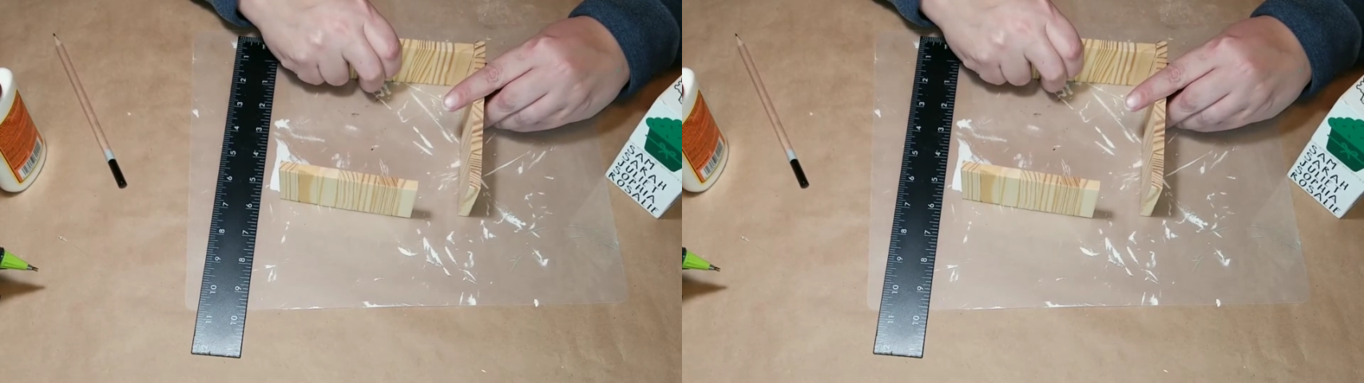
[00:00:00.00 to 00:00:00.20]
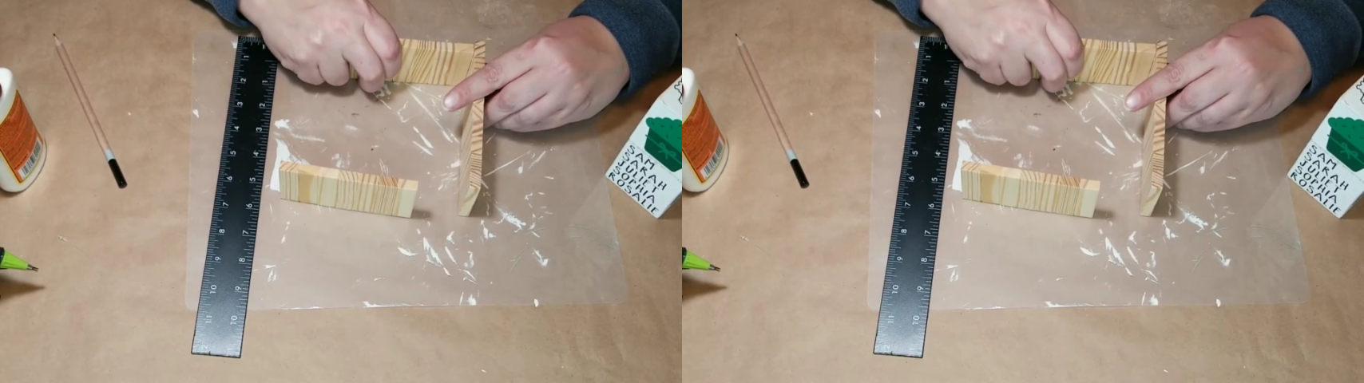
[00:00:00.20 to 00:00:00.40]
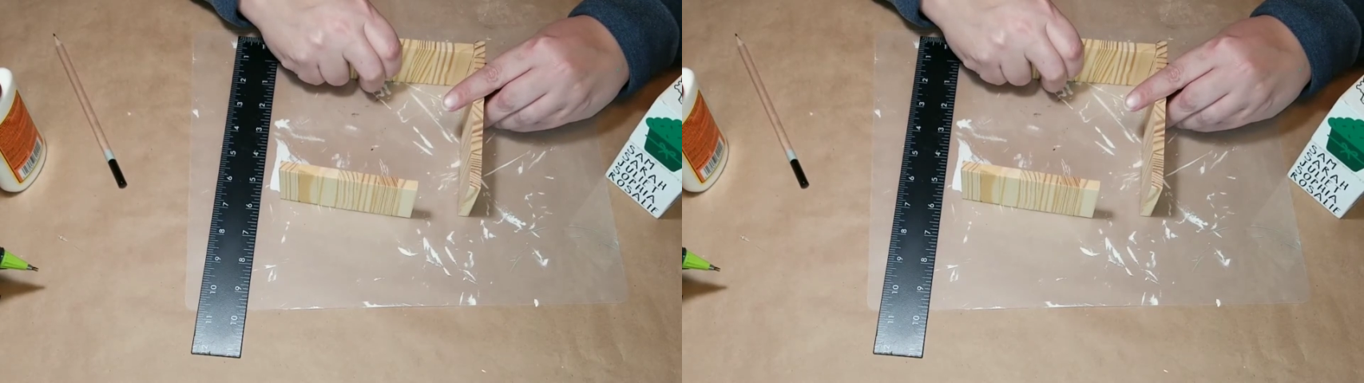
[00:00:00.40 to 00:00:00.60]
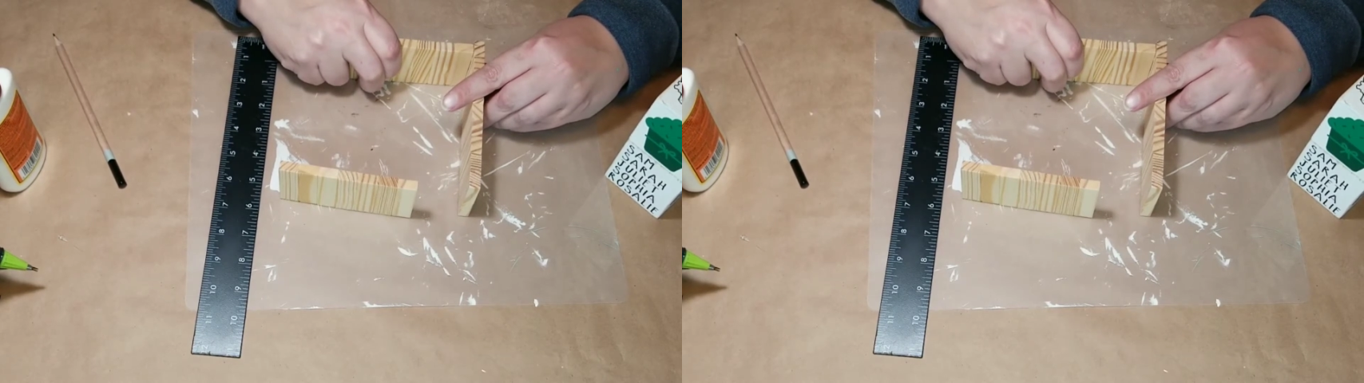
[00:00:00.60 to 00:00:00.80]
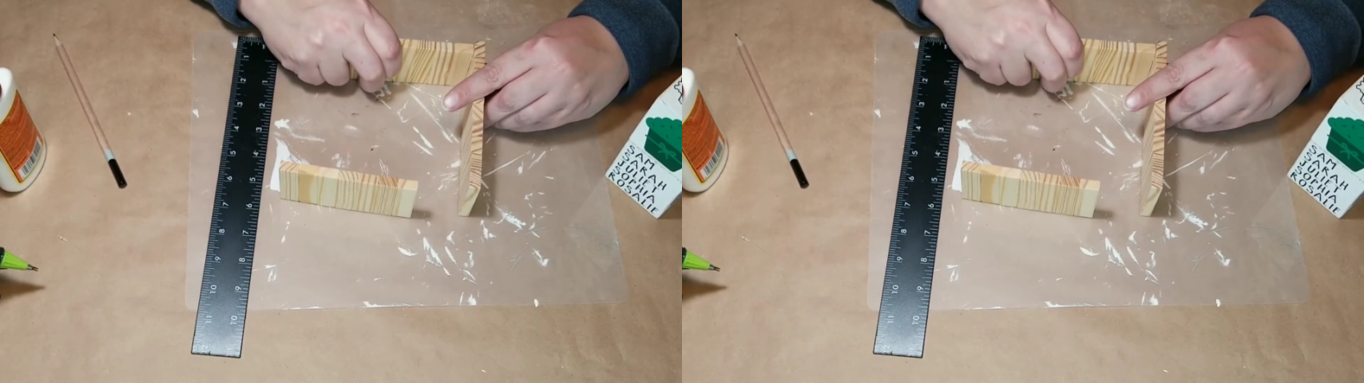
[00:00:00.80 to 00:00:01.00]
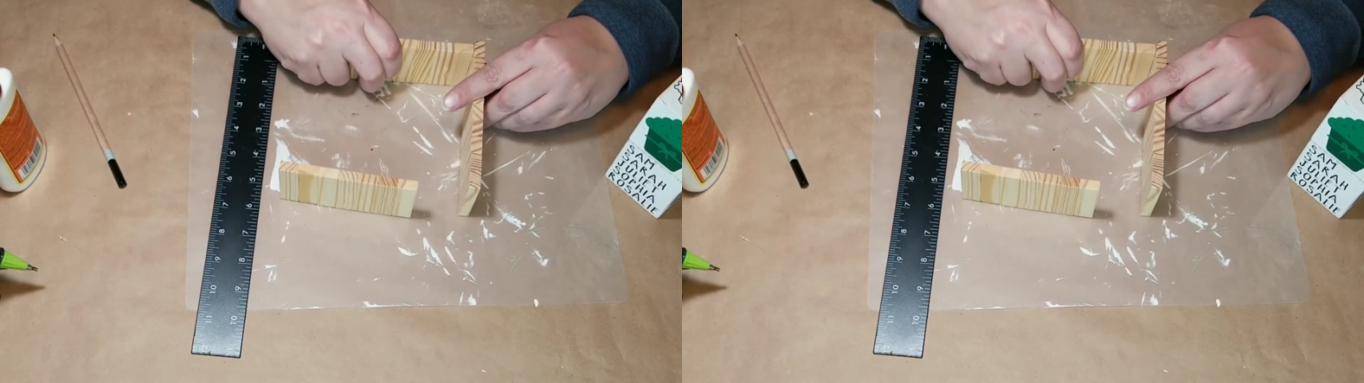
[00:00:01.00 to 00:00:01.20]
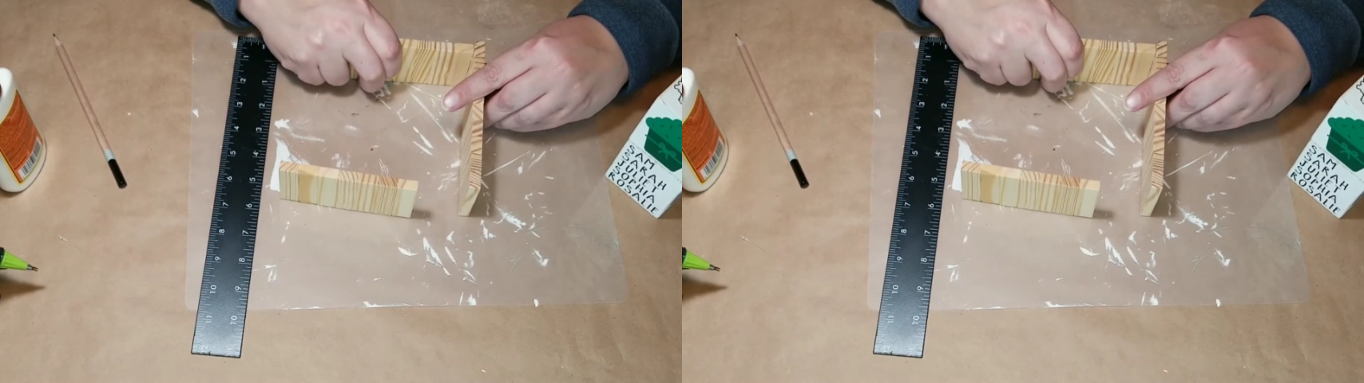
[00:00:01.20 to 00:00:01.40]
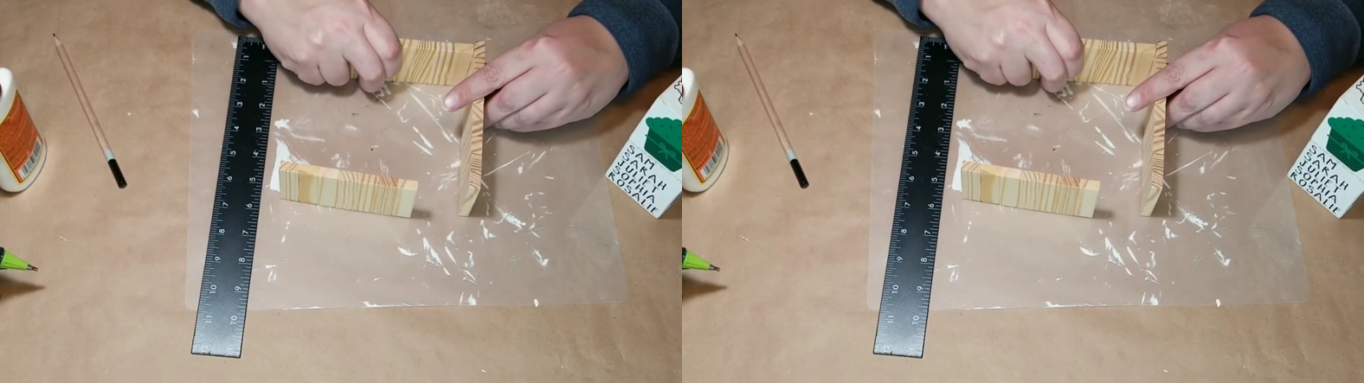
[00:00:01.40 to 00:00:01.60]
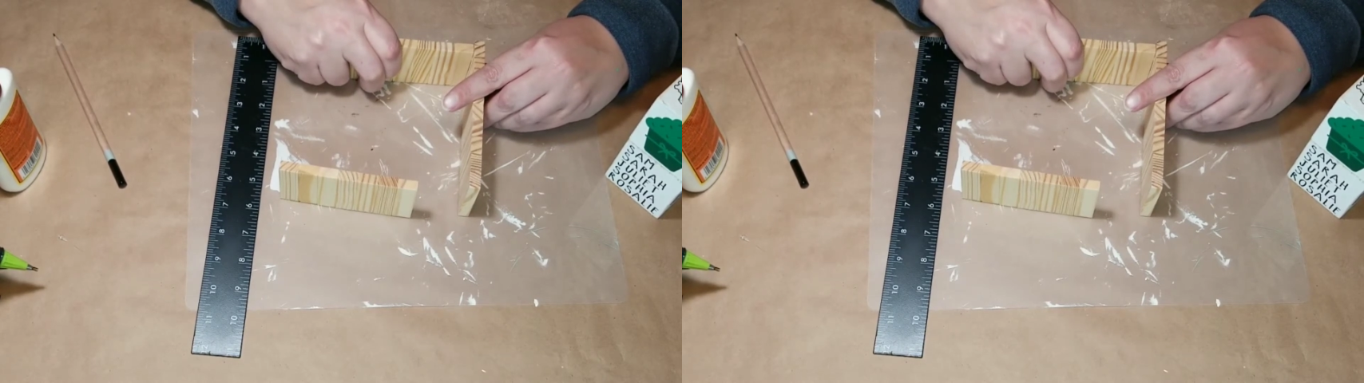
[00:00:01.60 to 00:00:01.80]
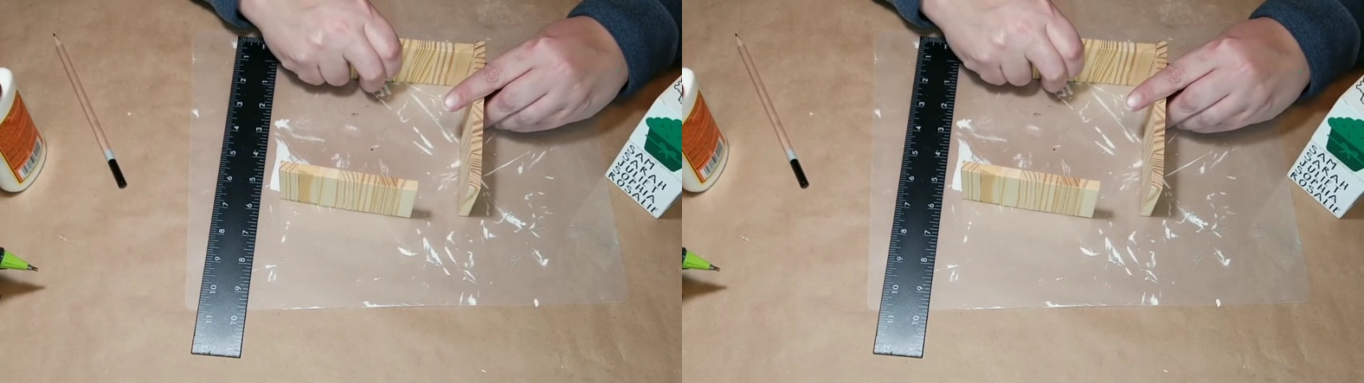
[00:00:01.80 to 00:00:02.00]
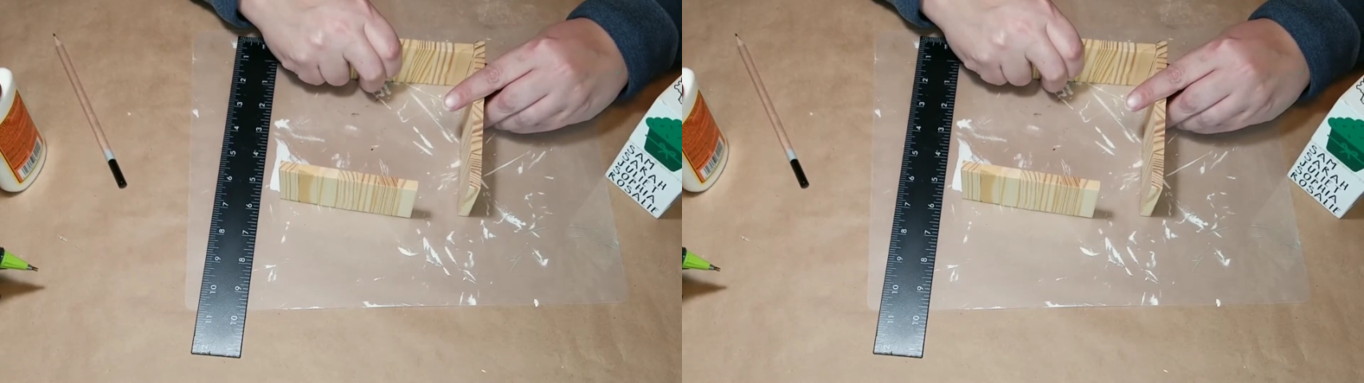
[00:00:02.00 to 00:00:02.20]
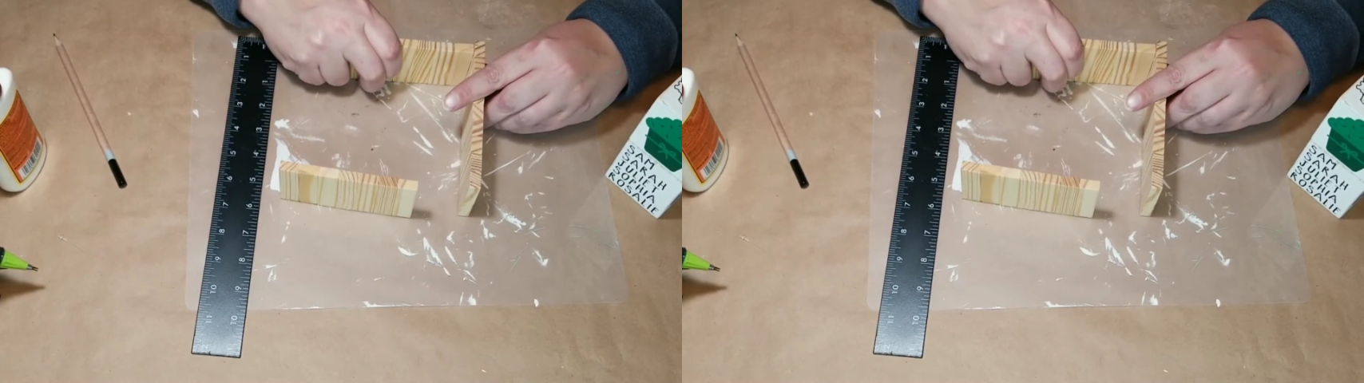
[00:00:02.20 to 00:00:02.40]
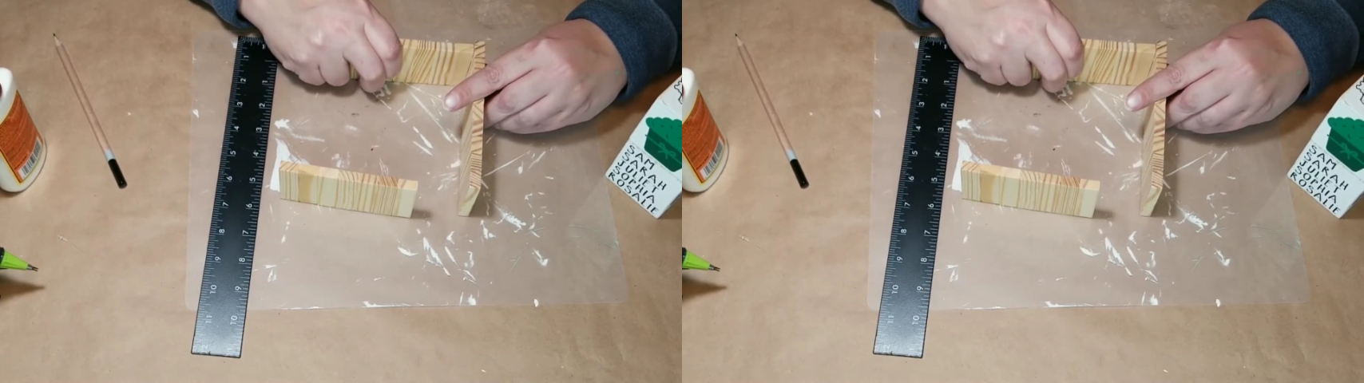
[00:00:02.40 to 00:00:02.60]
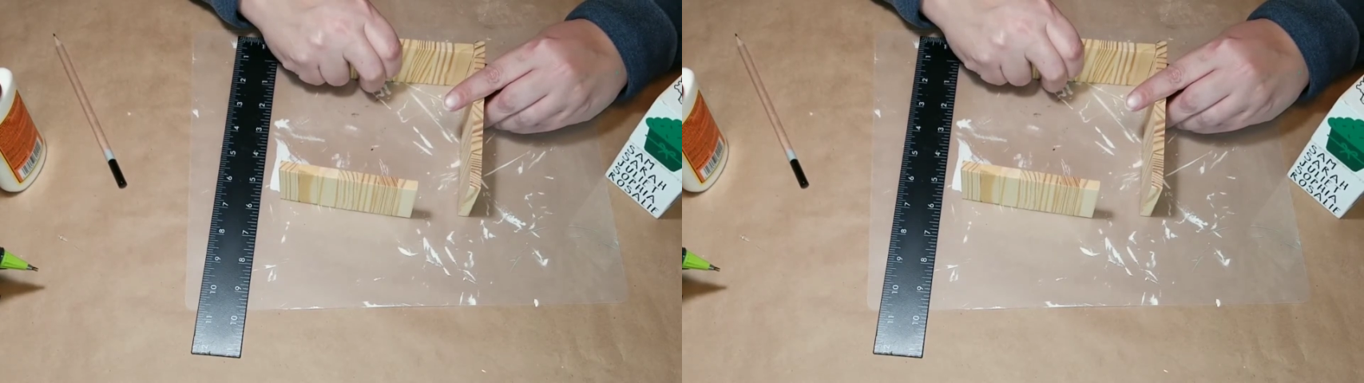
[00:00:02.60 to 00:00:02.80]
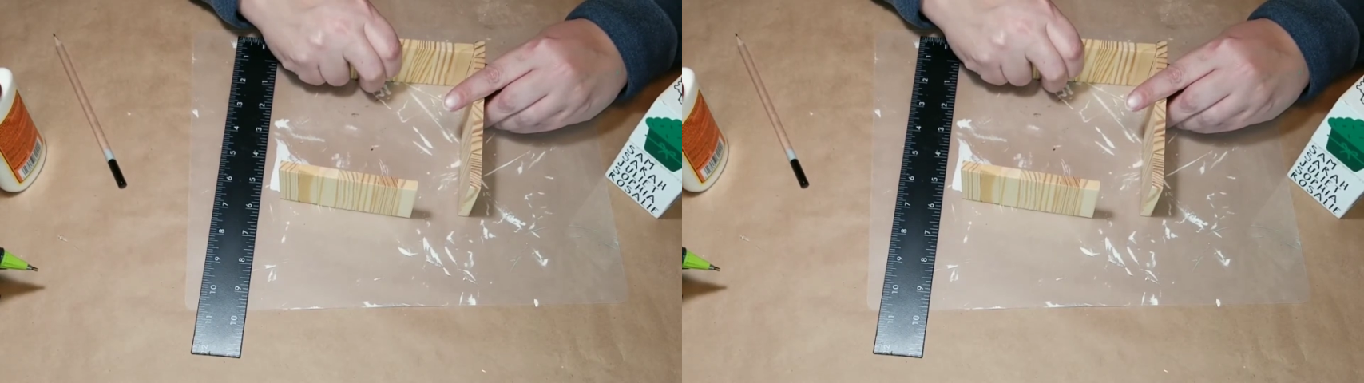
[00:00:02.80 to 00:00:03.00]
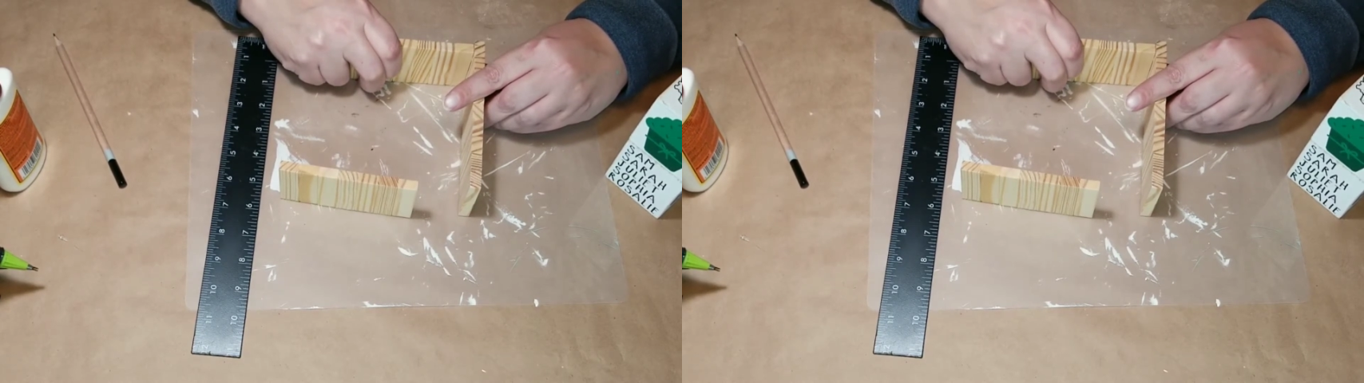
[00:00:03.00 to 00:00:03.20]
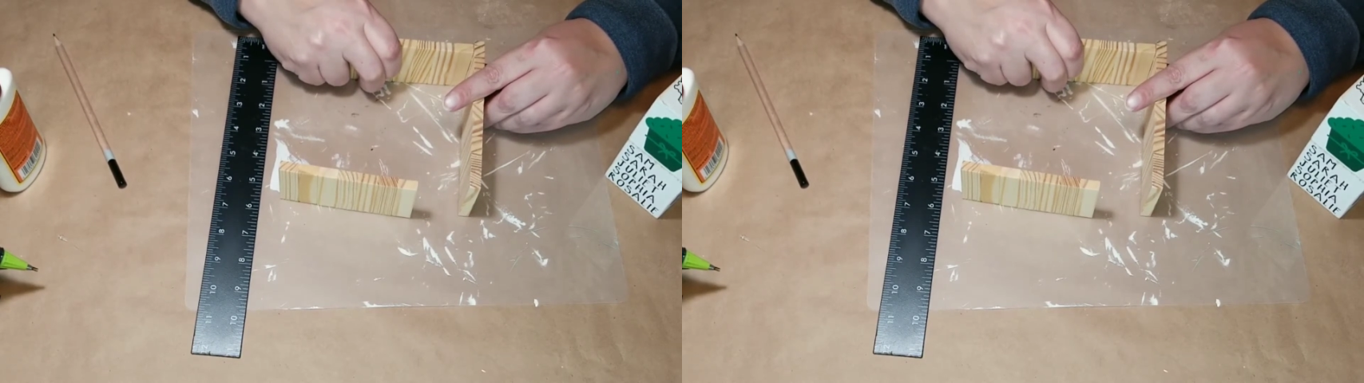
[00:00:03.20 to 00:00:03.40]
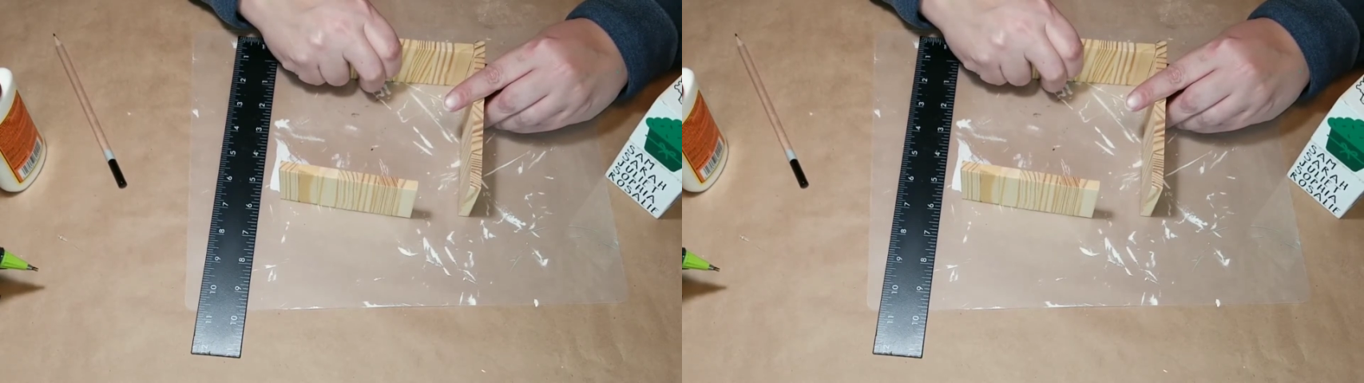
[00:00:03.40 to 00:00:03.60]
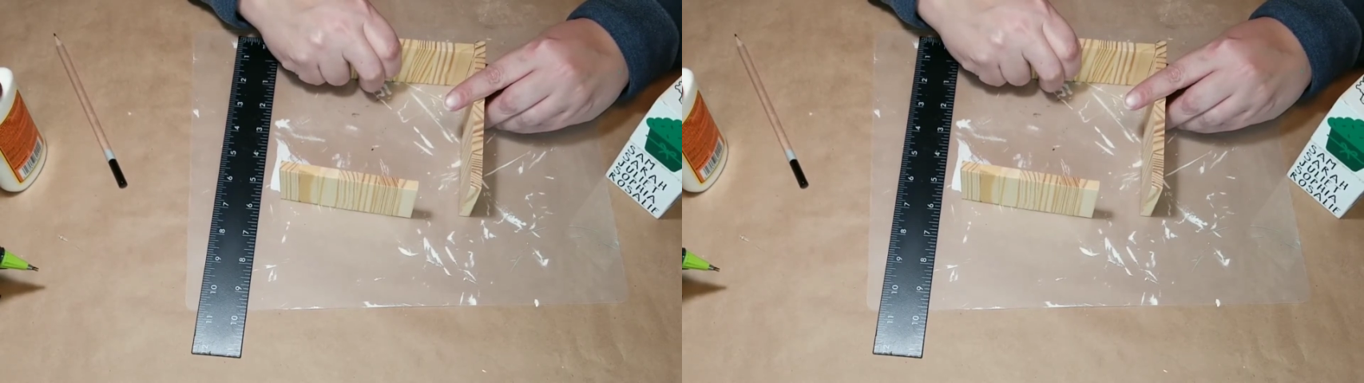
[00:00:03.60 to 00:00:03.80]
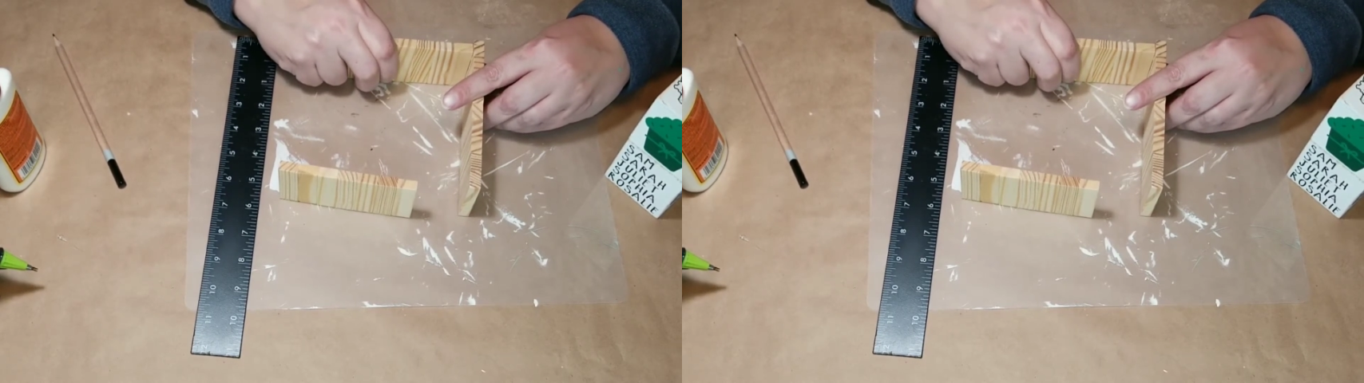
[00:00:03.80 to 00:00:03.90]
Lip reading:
(no speaker visible)